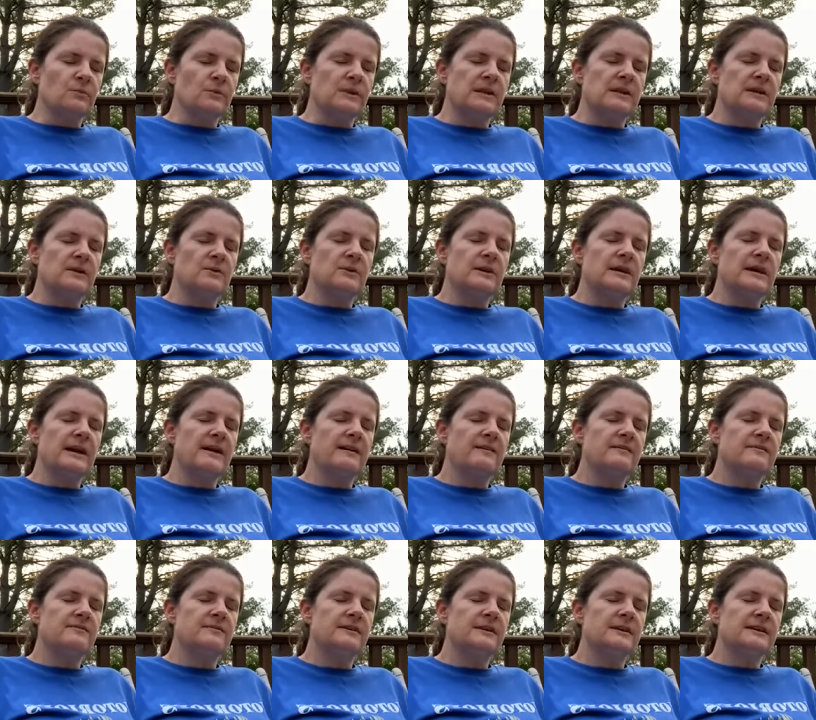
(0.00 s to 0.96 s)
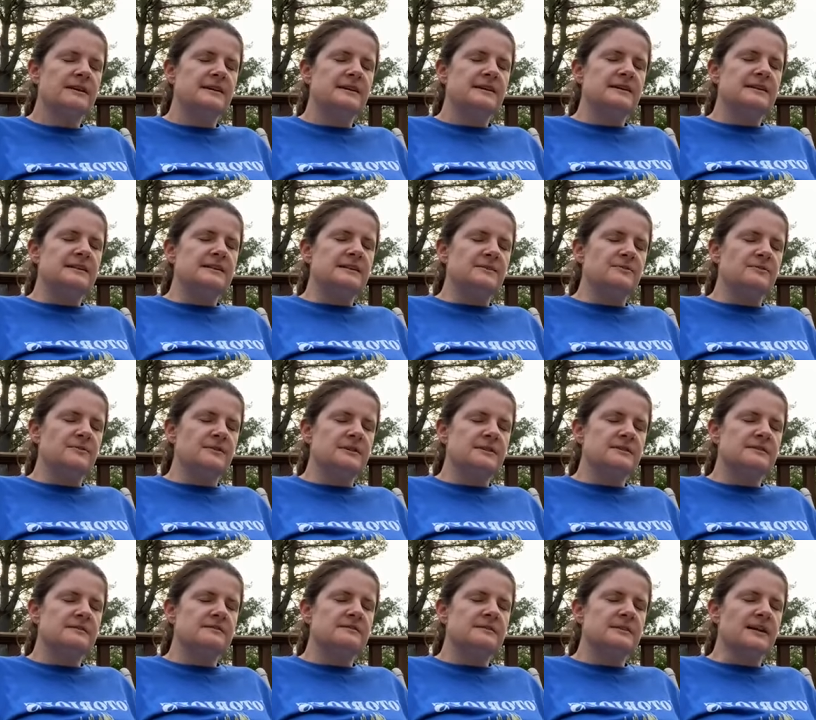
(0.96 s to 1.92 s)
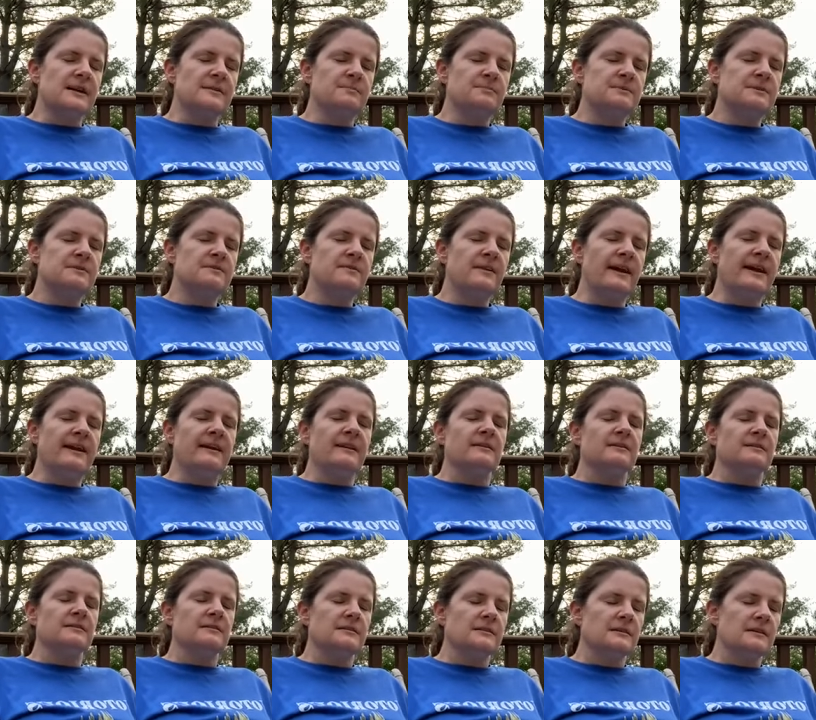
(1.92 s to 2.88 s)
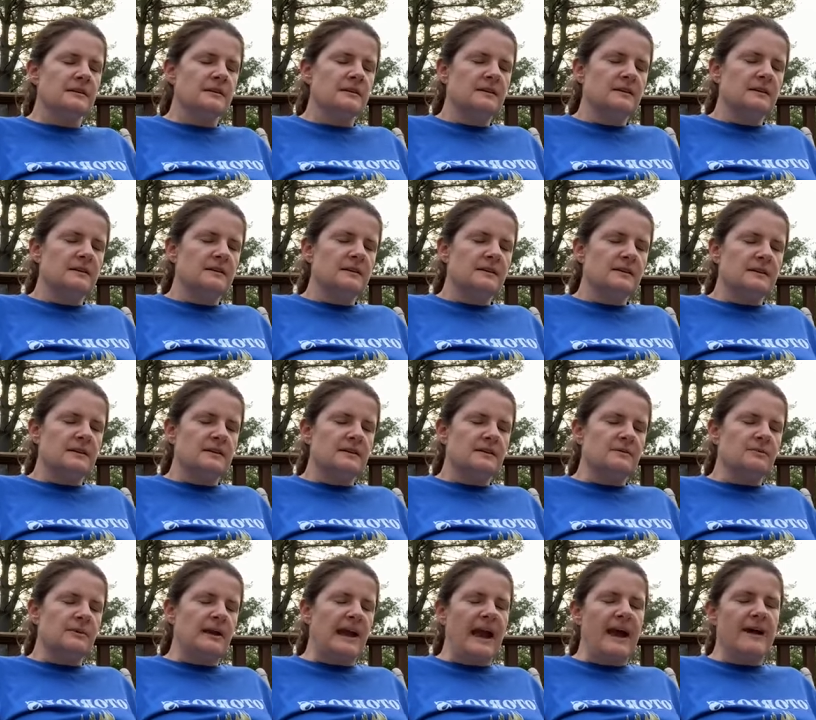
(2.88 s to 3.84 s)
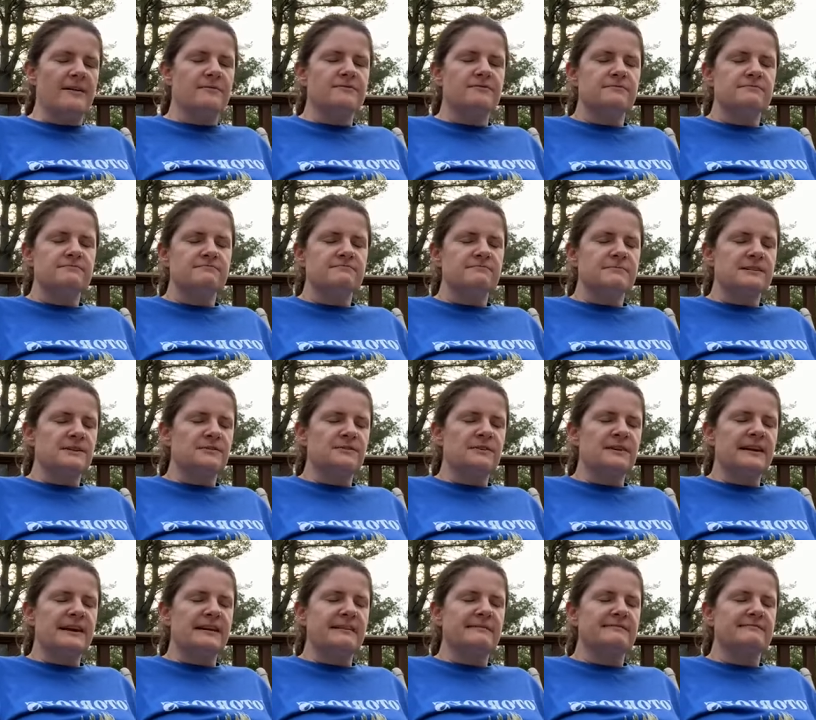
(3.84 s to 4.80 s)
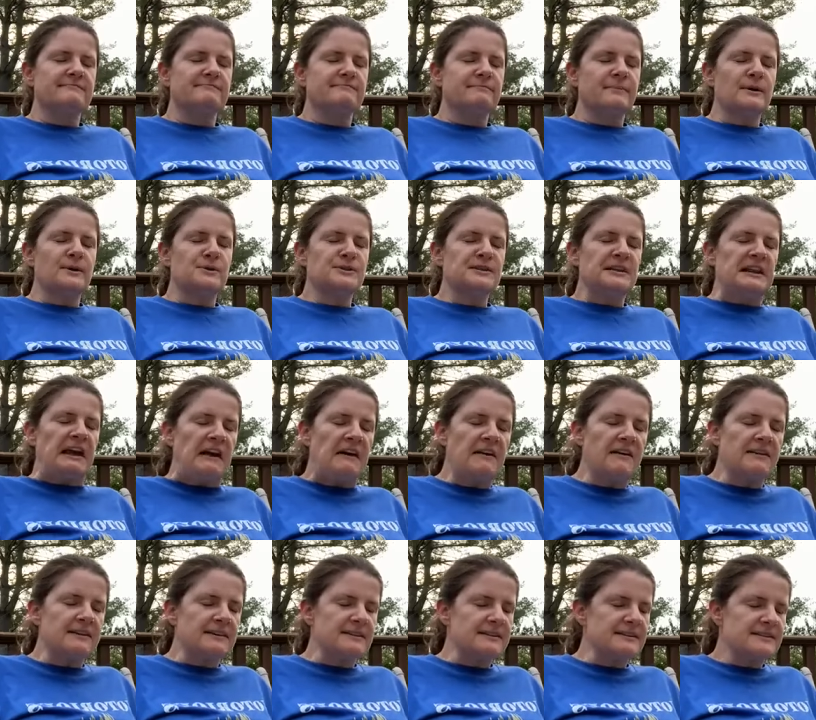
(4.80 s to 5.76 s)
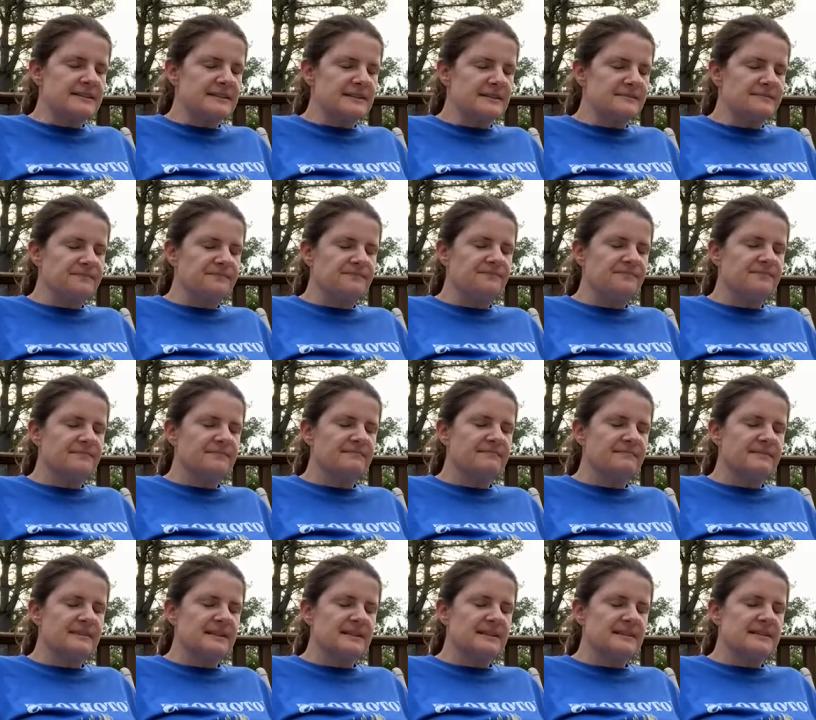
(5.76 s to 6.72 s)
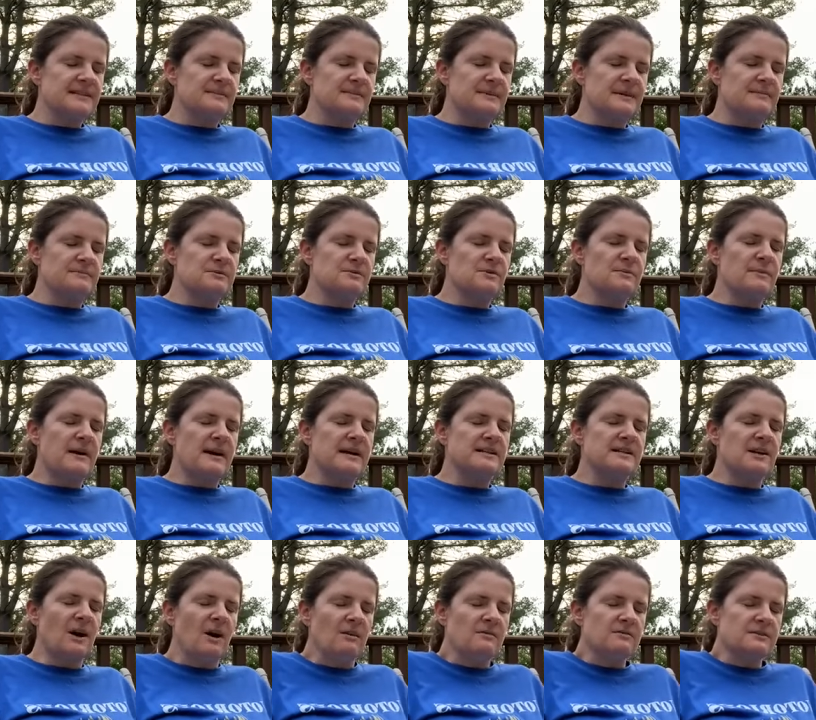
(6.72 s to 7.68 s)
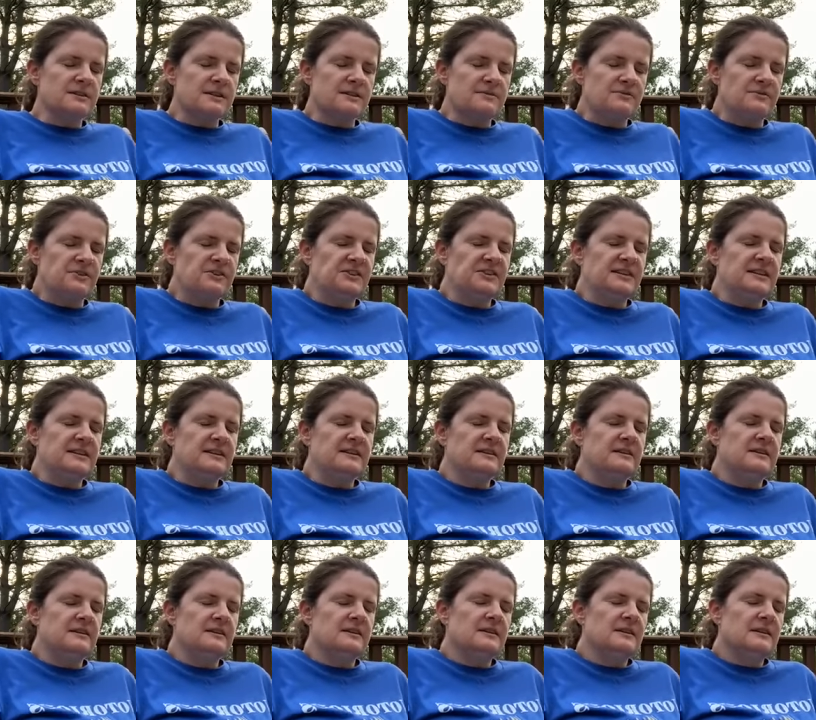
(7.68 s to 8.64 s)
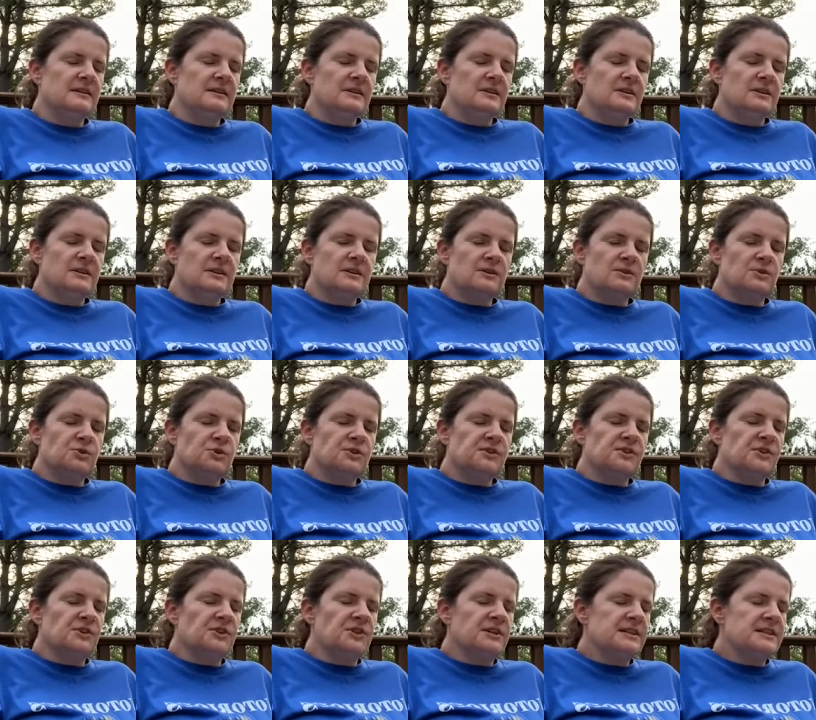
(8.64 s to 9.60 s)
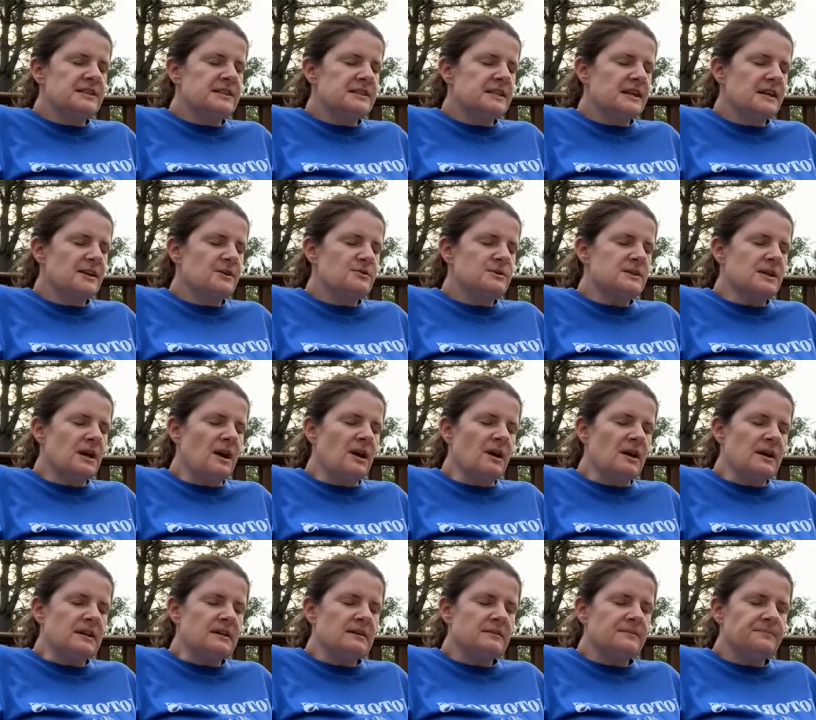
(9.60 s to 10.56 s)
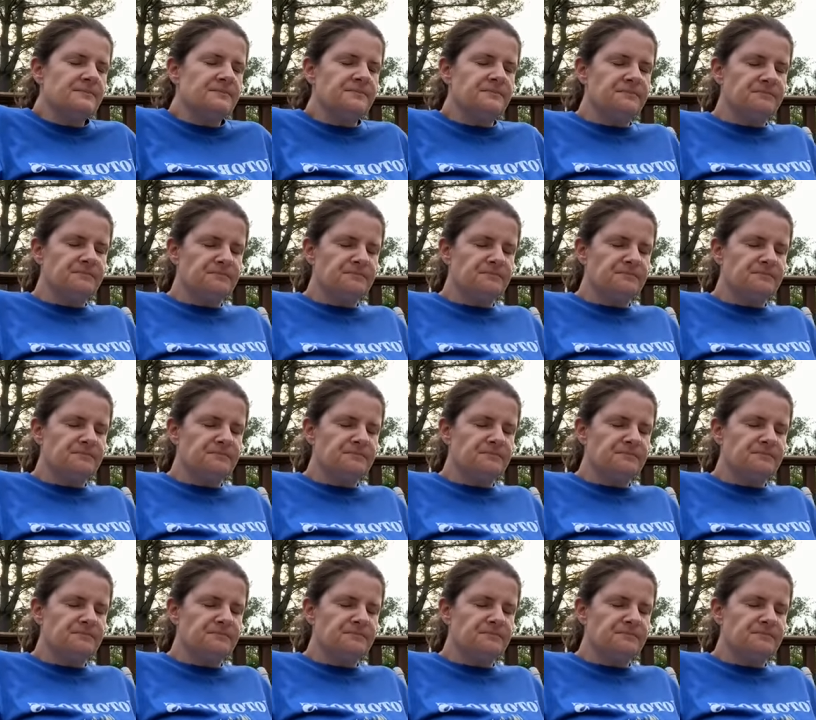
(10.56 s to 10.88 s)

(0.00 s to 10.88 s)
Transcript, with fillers: We know we have different types of hair. We have different personalities. Sometimes we might talk differently. Lord, the list goes on.